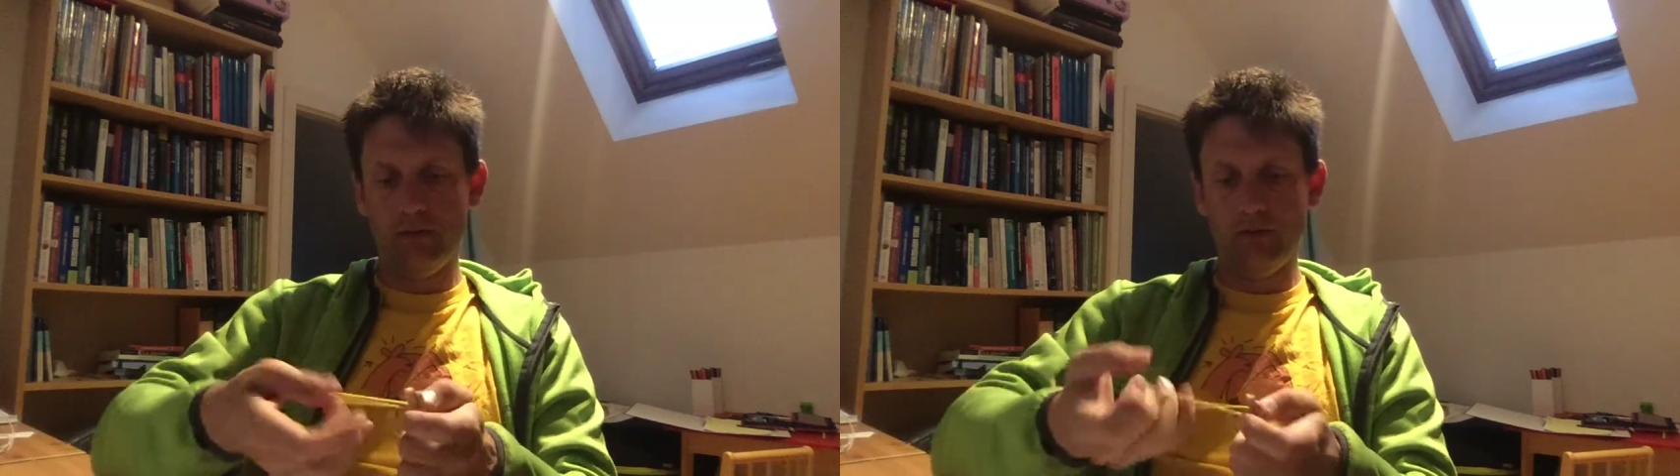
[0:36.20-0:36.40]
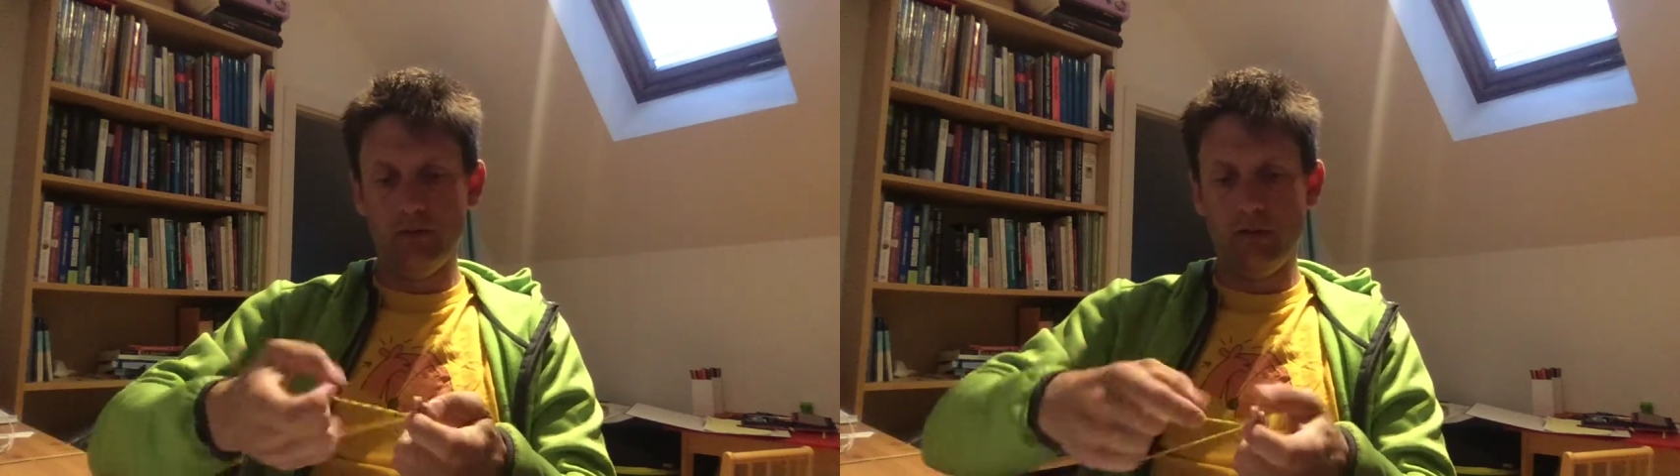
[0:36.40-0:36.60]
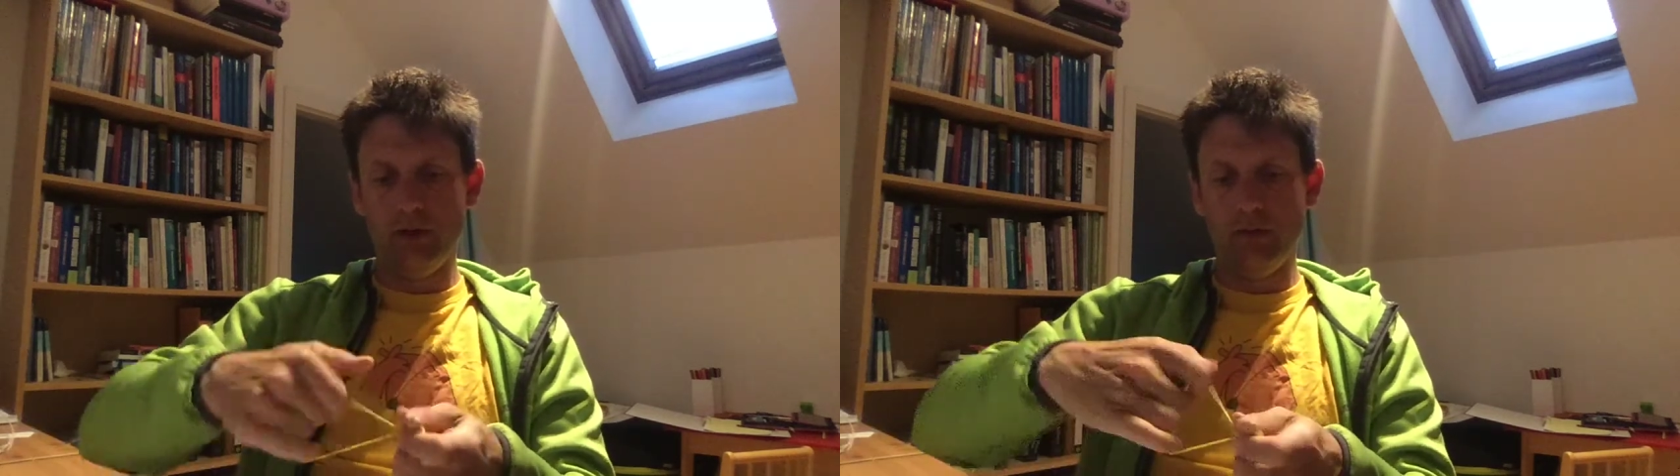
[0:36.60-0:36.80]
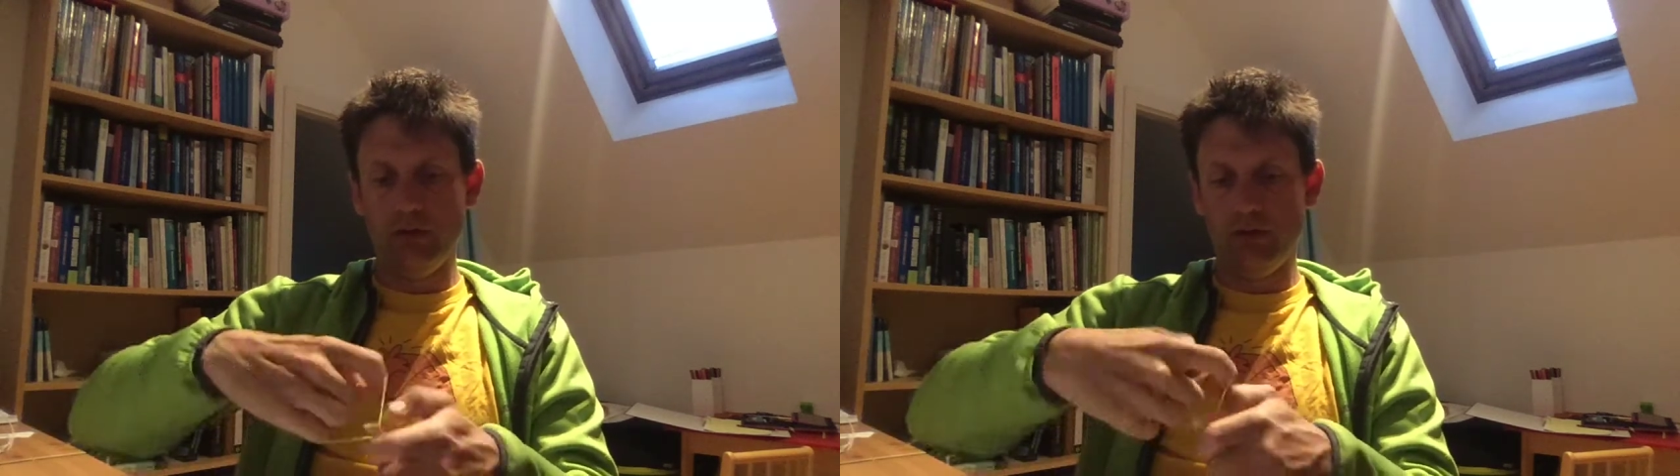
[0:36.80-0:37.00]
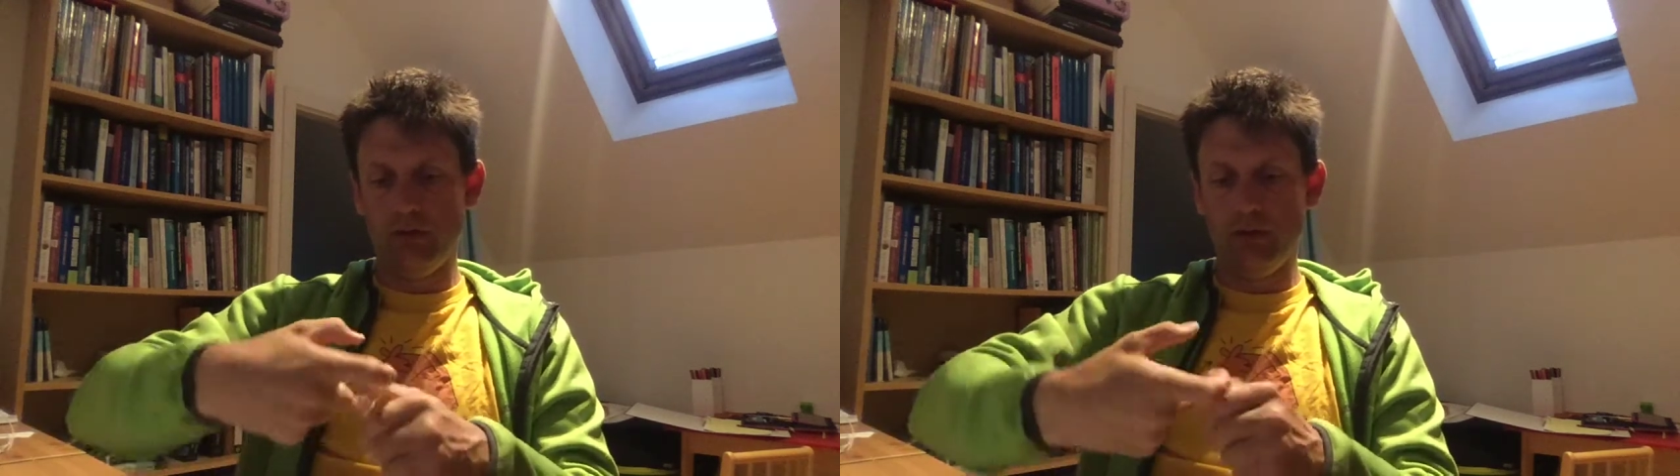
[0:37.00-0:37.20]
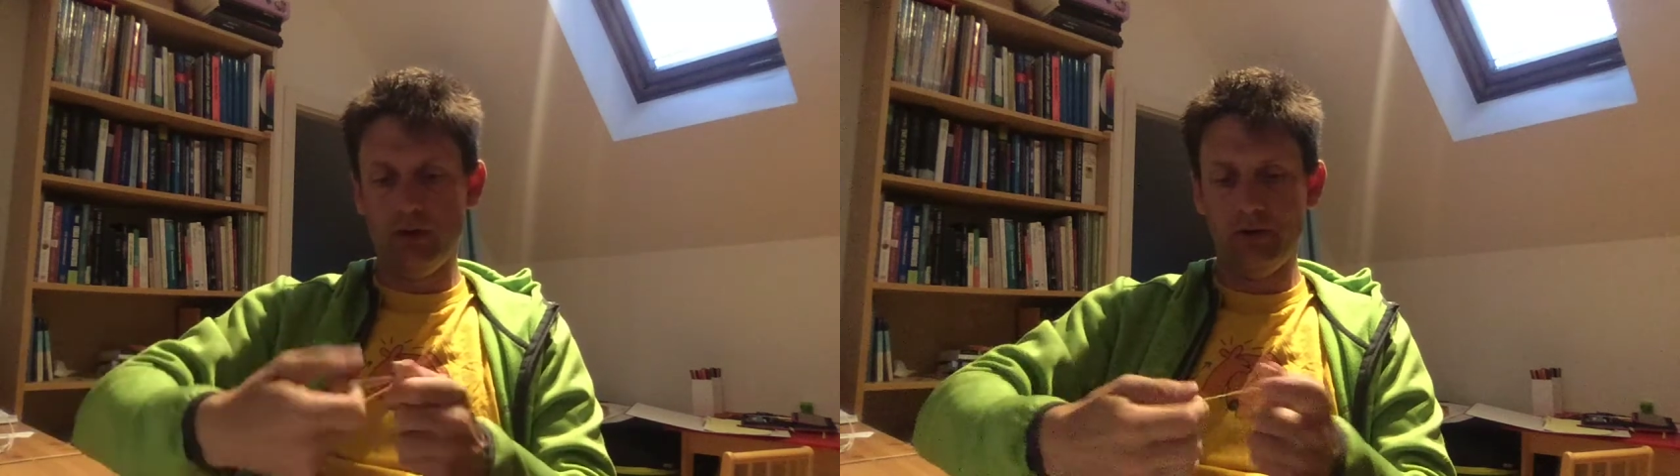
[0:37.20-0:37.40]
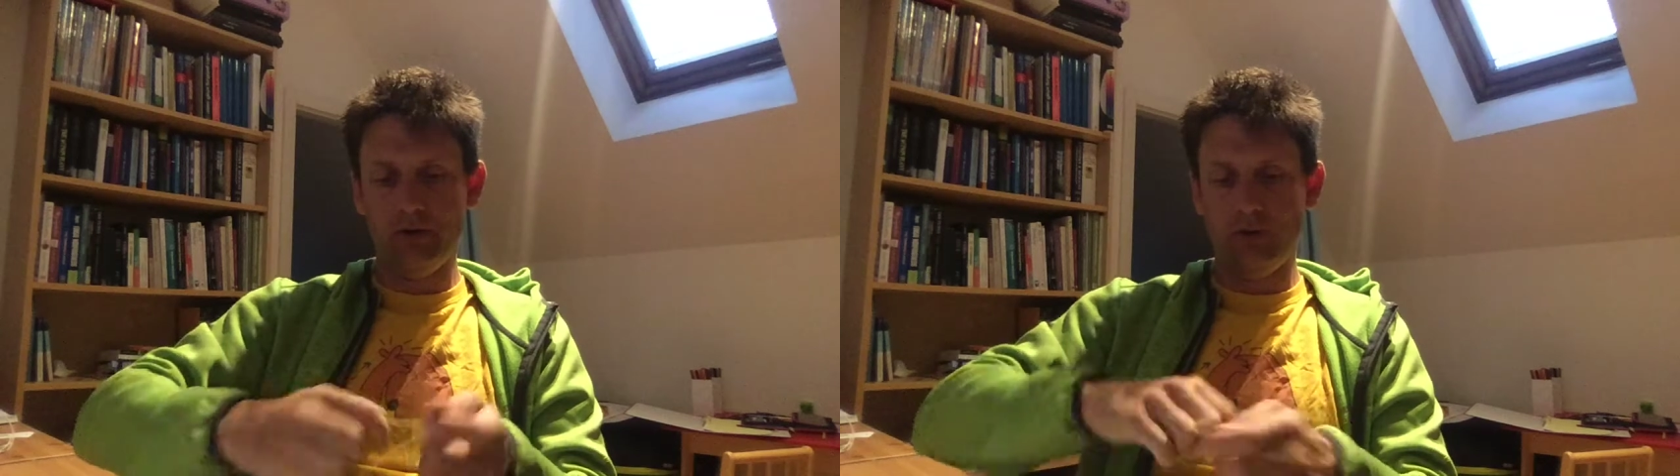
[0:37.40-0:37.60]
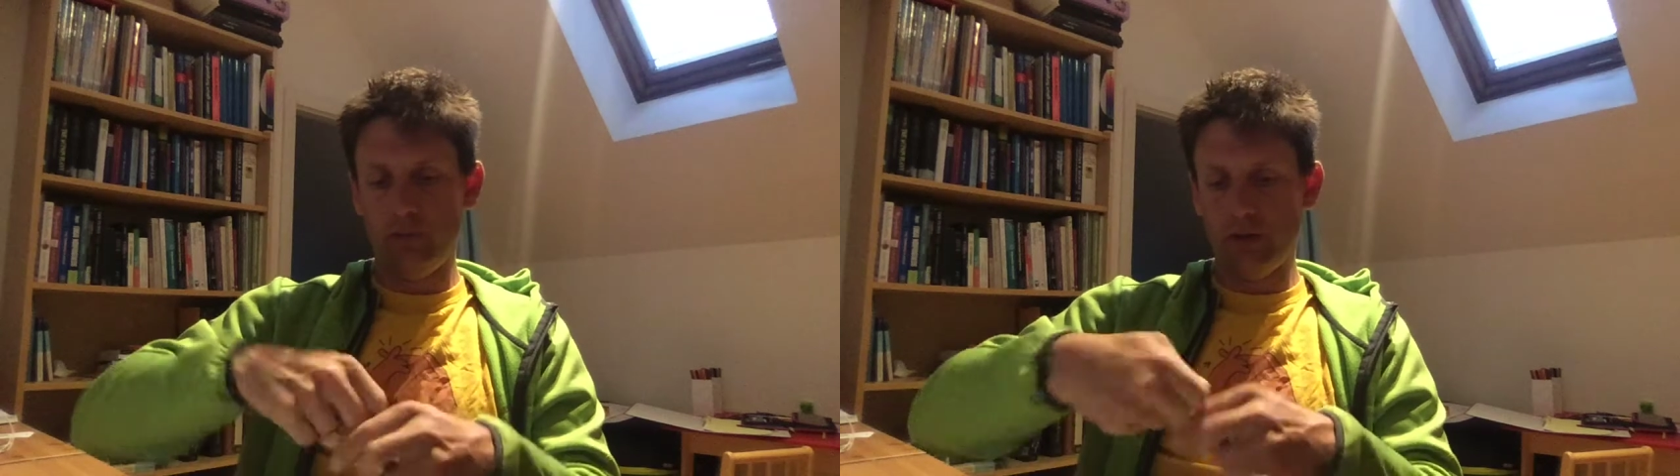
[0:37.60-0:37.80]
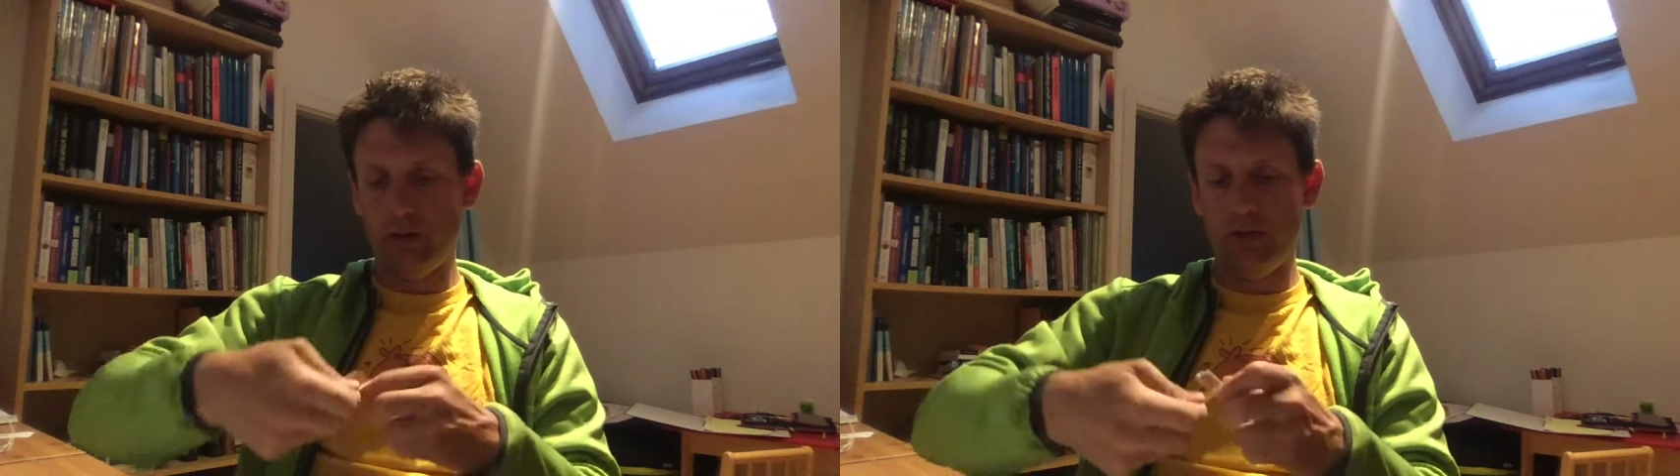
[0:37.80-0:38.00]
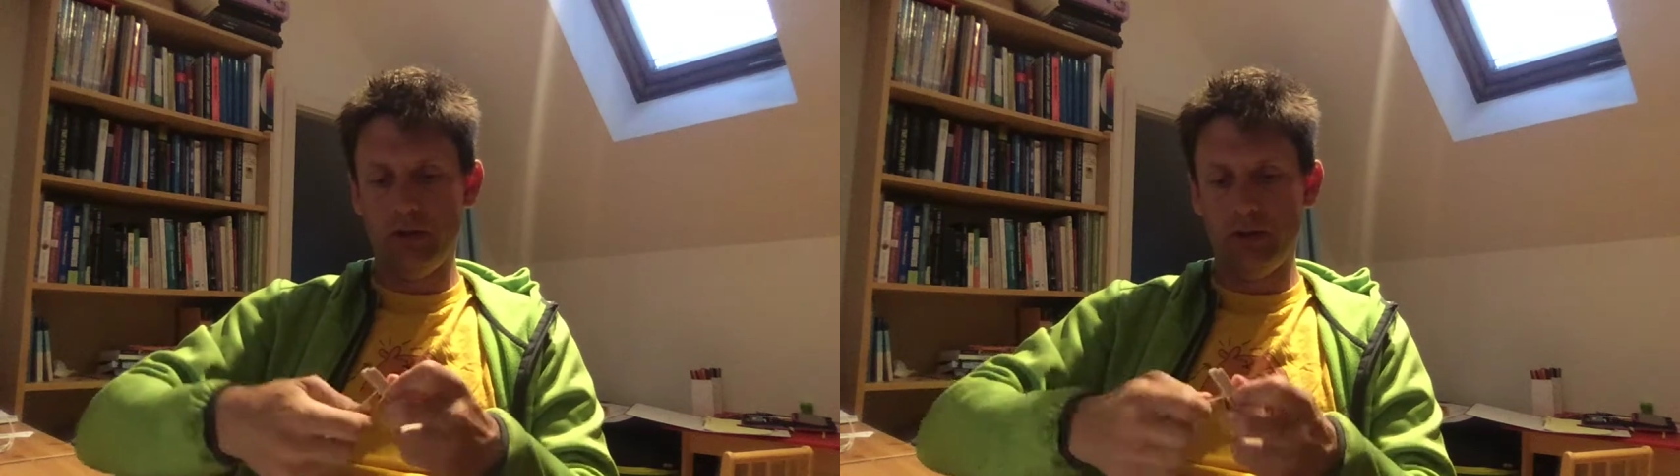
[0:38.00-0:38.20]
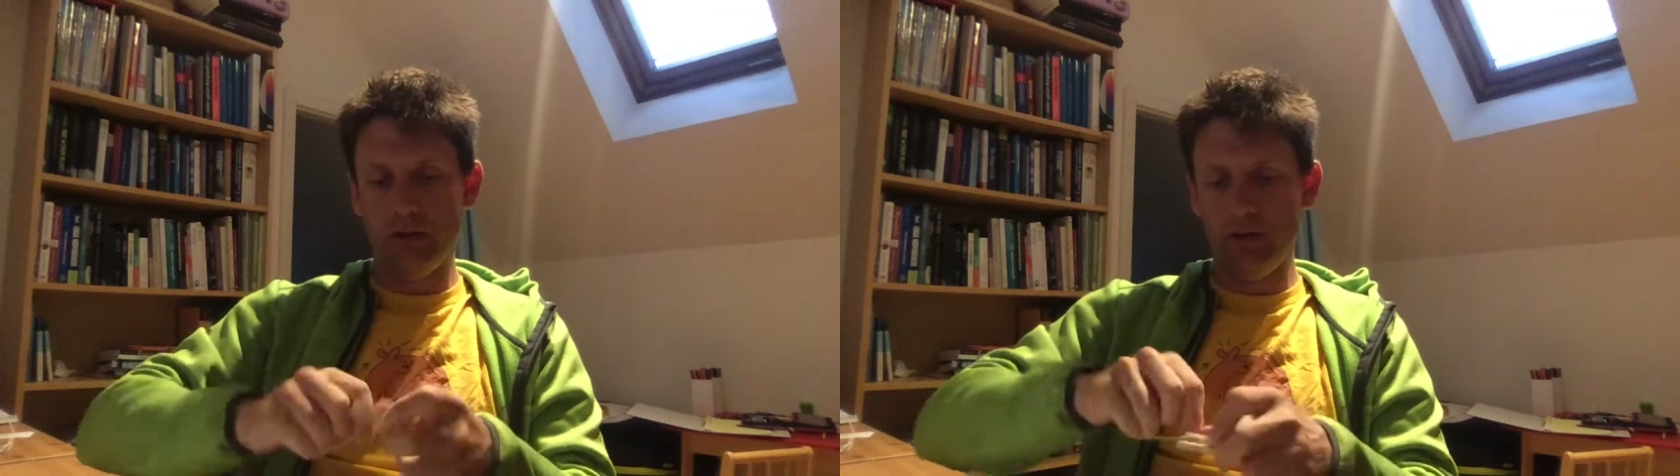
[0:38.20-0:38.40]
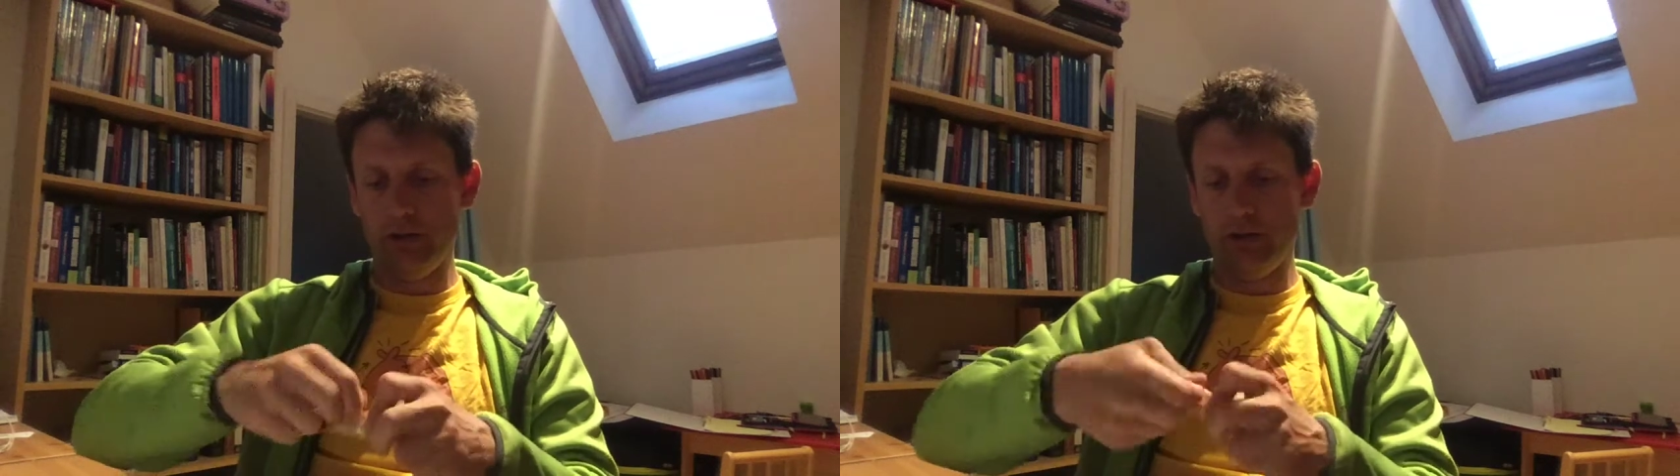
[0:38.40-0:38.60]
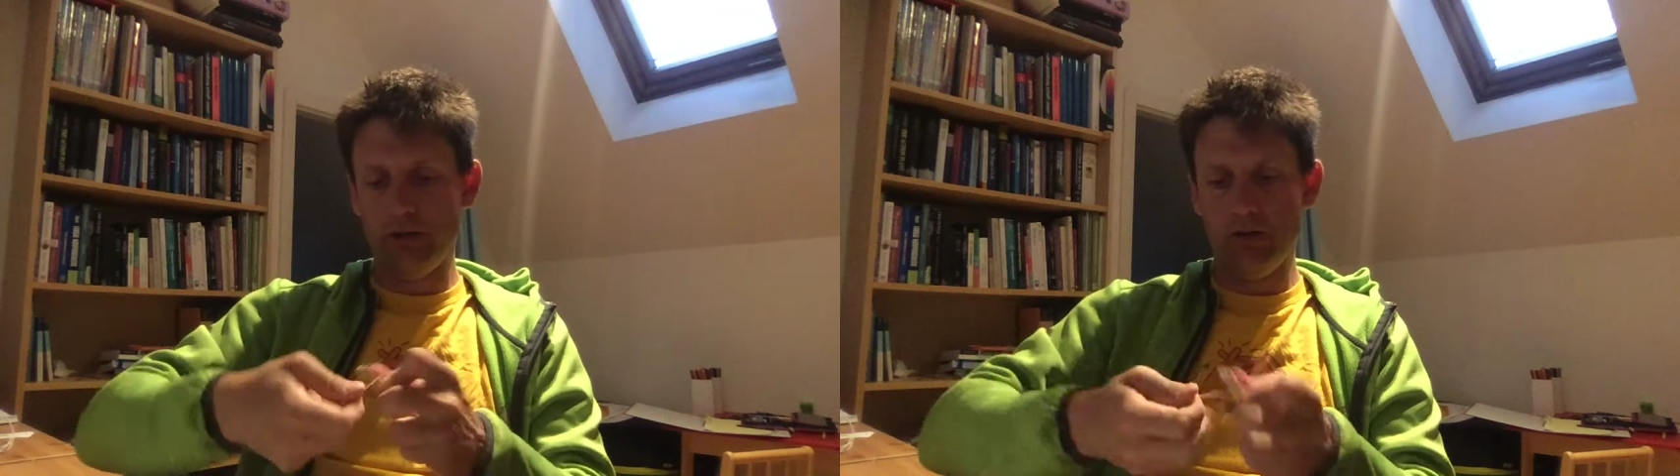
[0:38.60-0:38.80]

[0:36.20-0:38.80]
We'll make them into a nice little pile like this.